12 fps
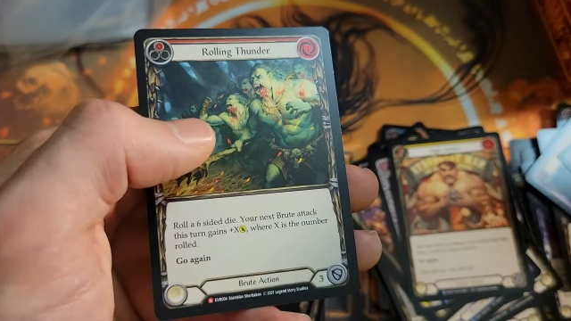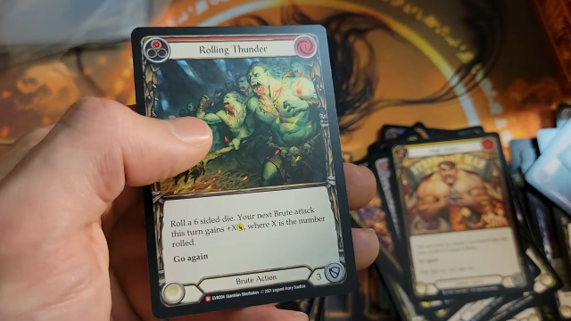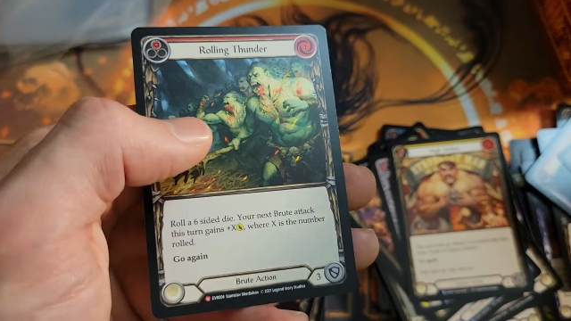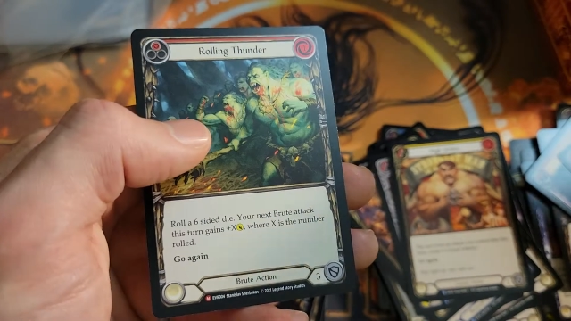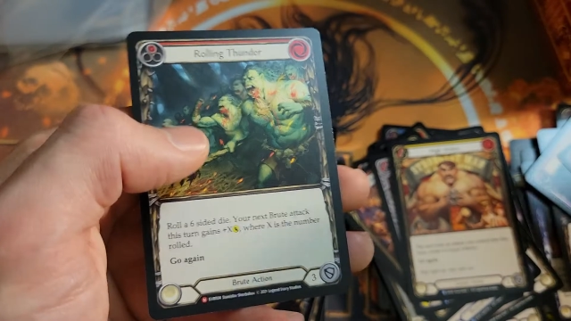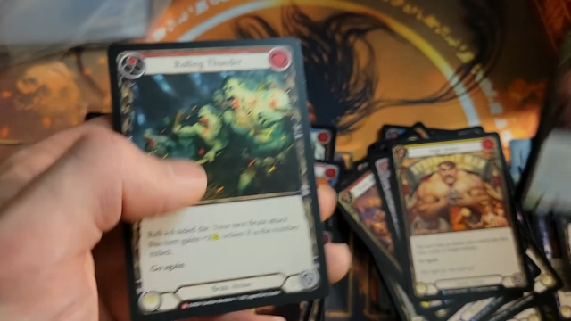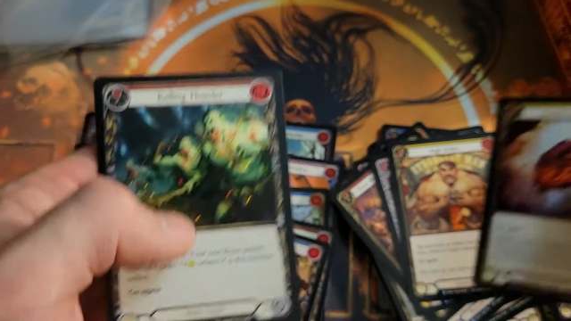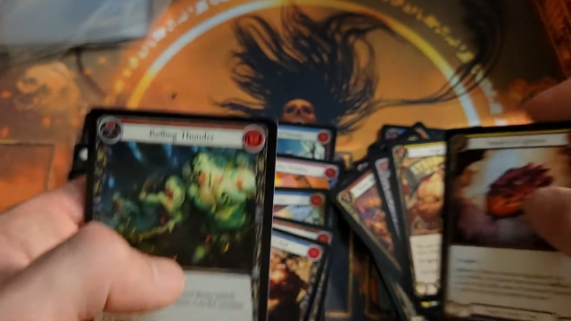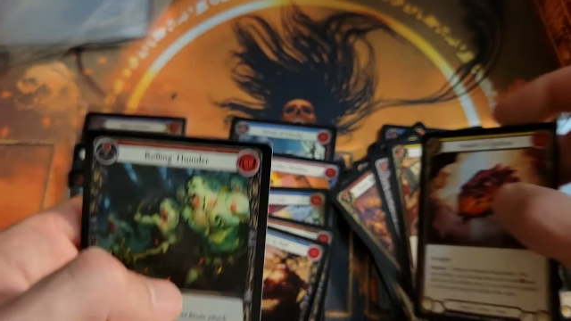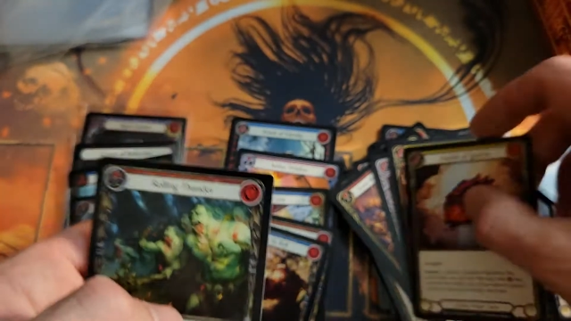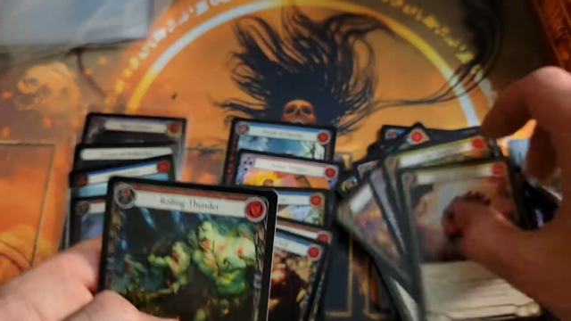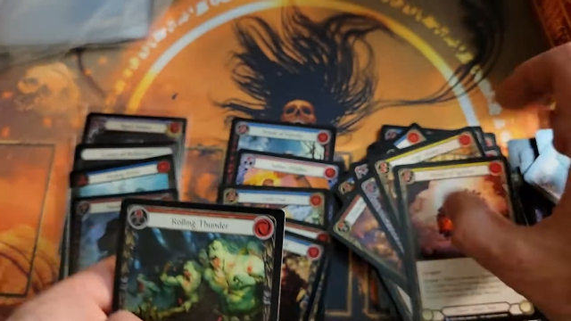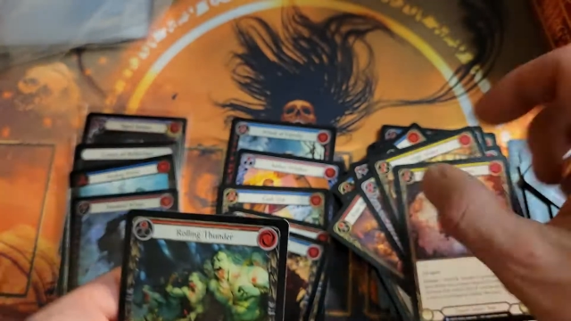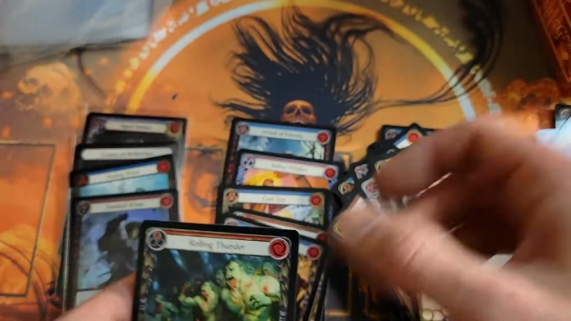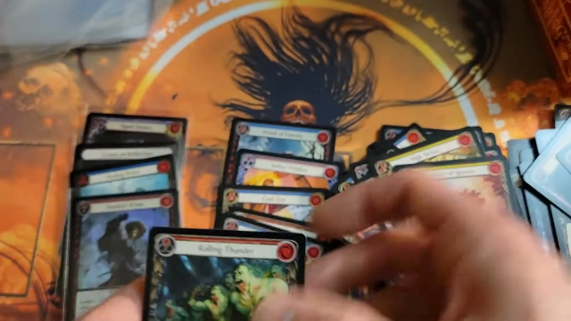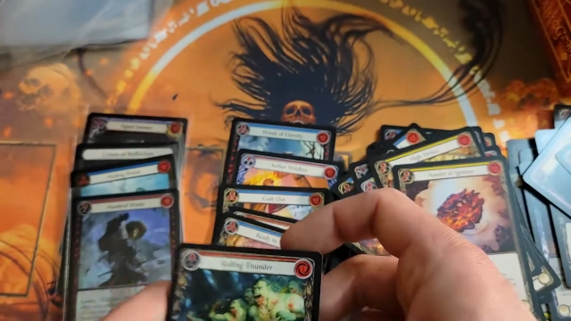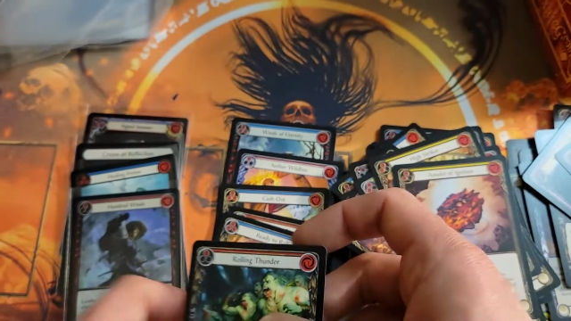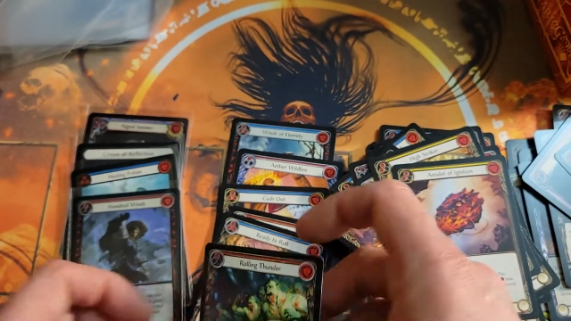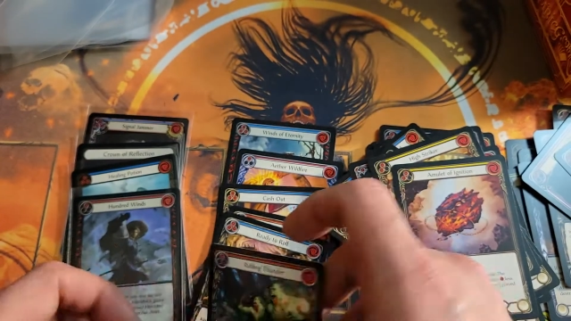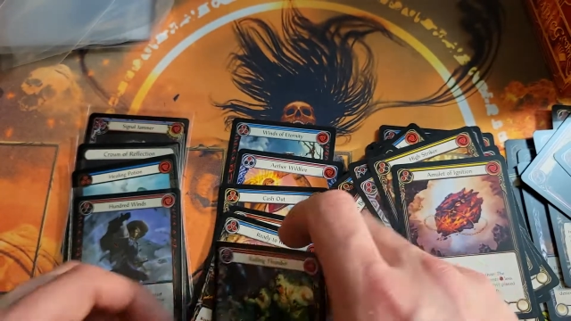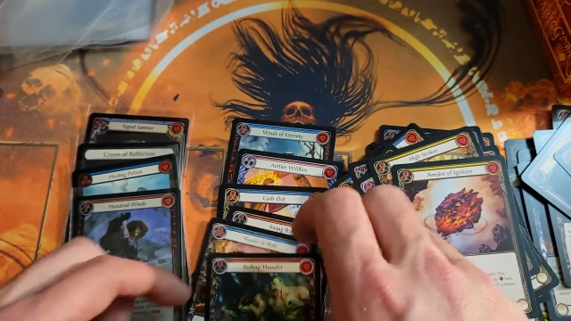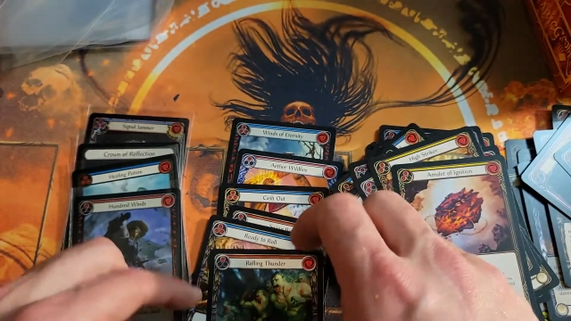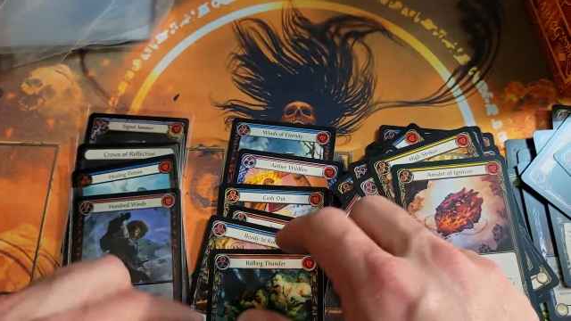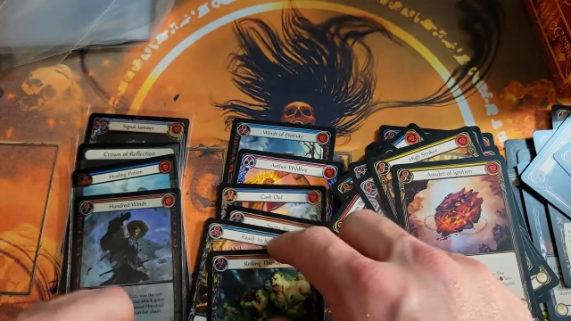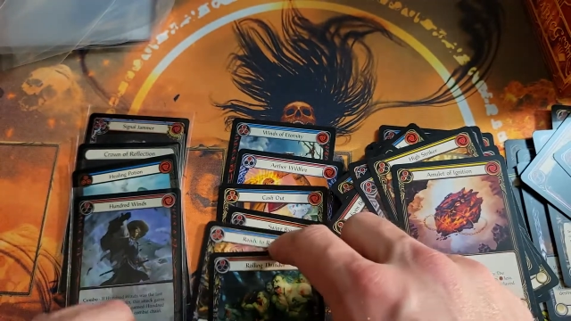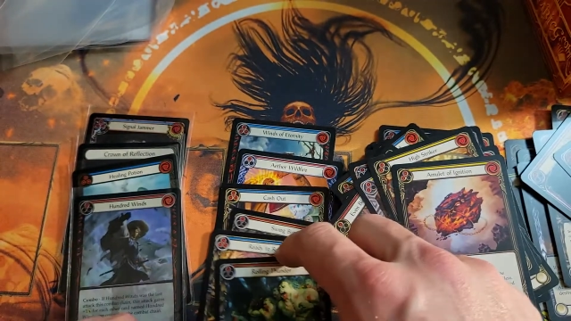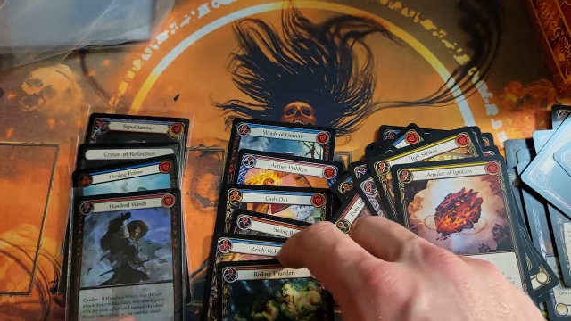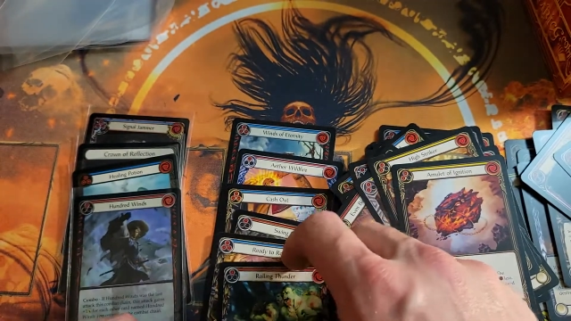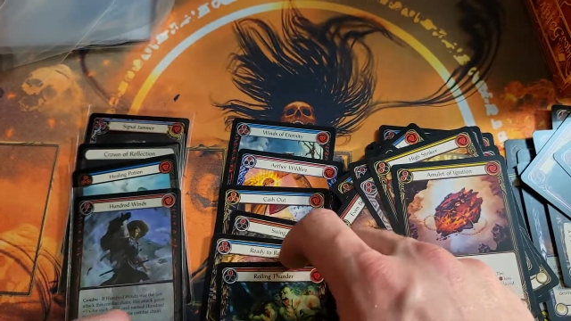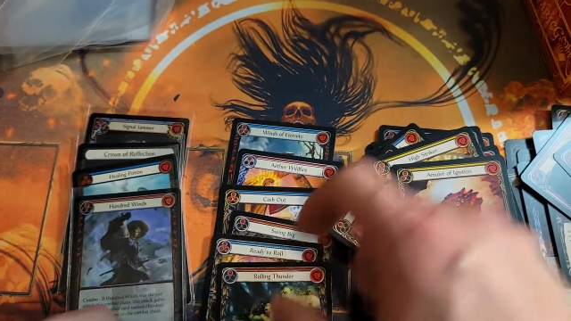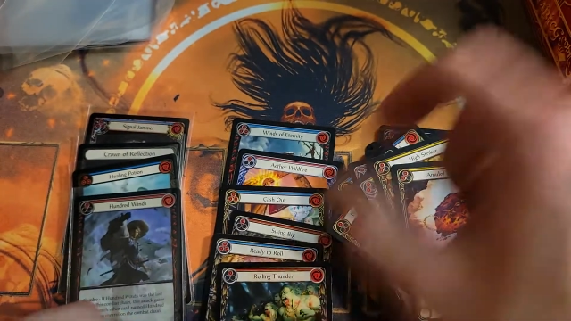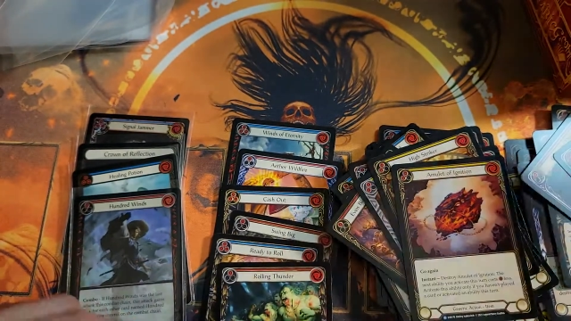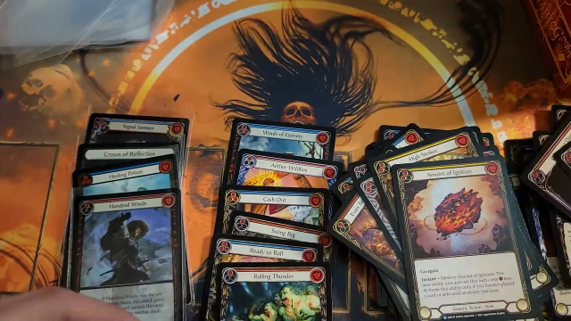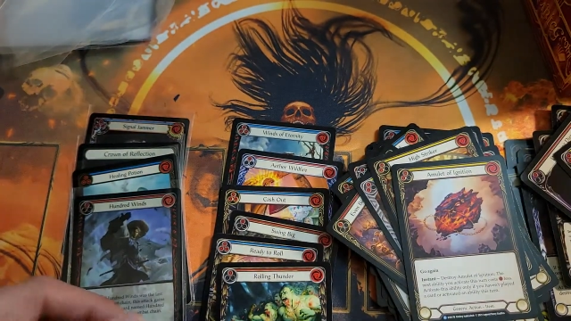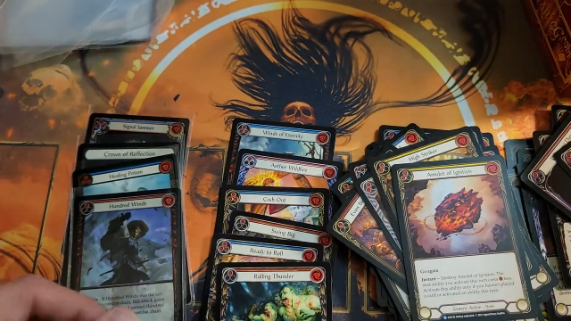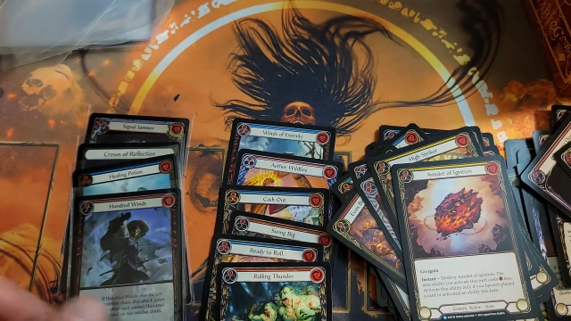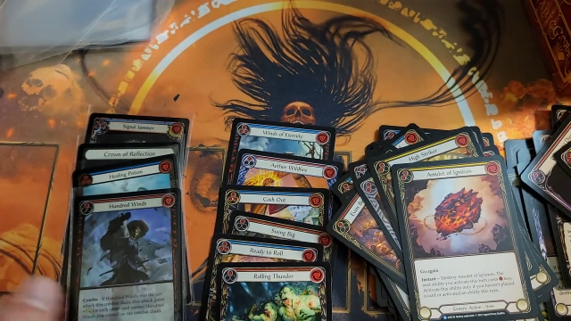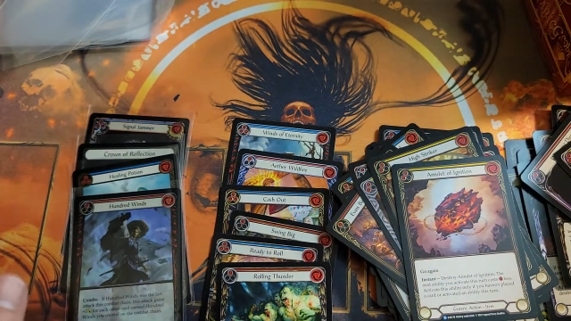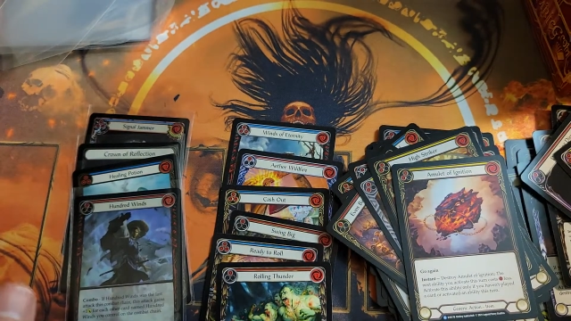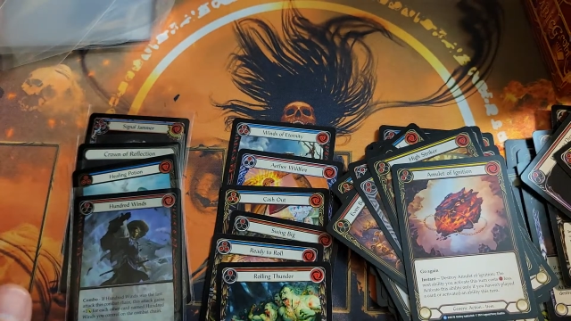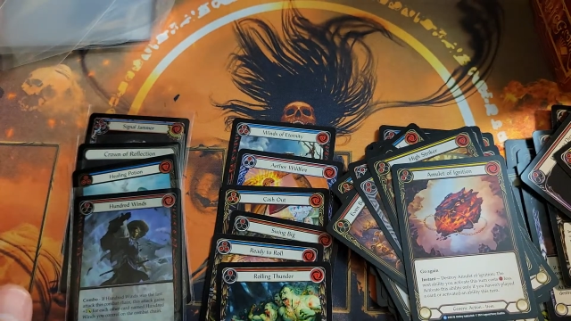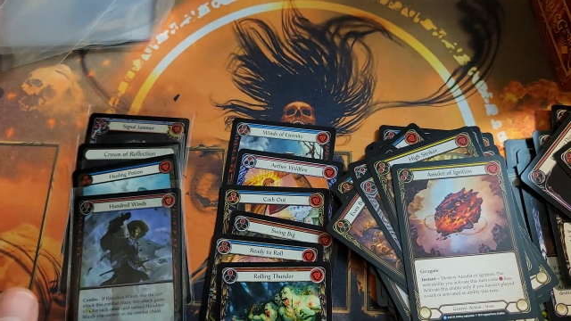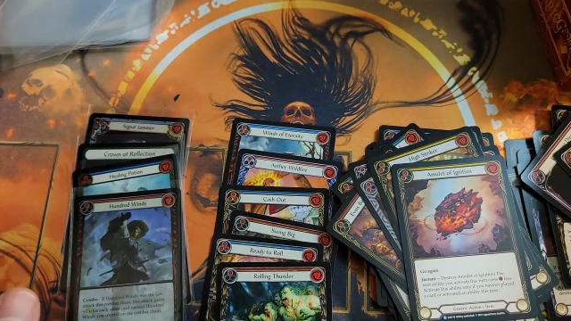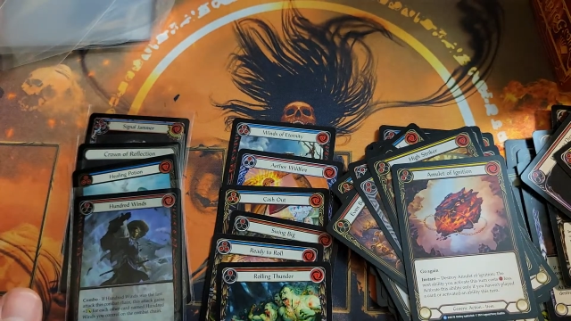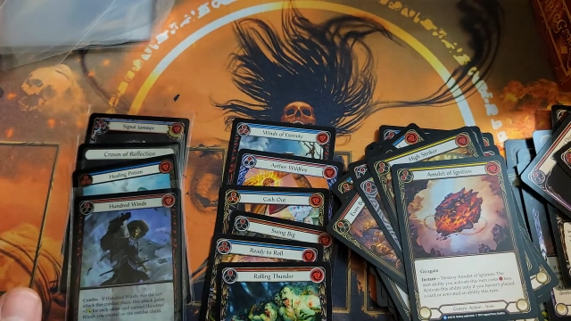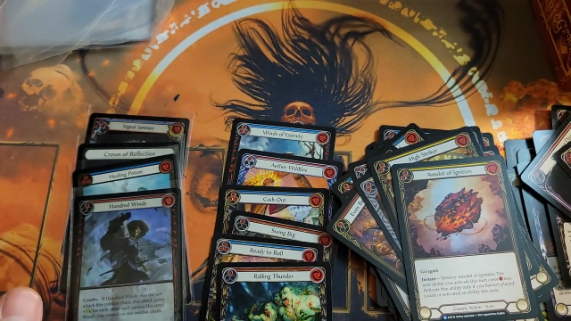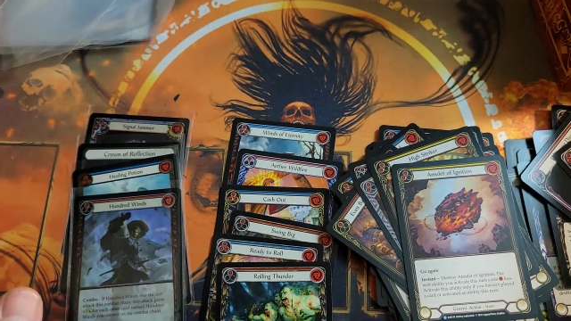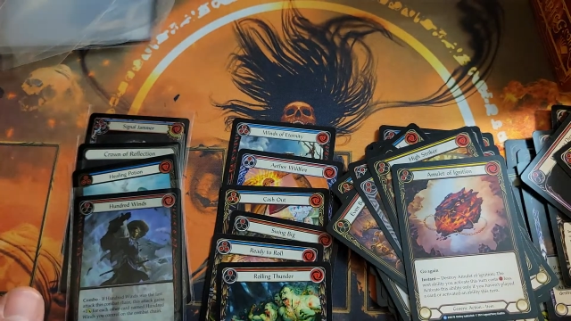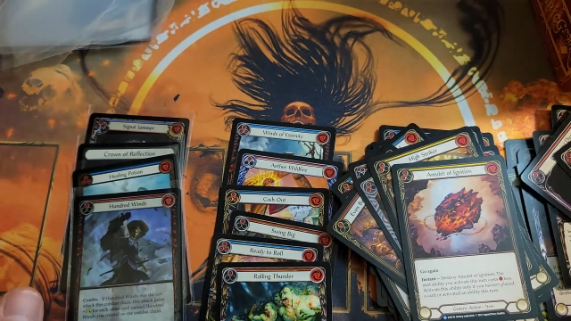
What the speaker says: [unreadable: no face in view]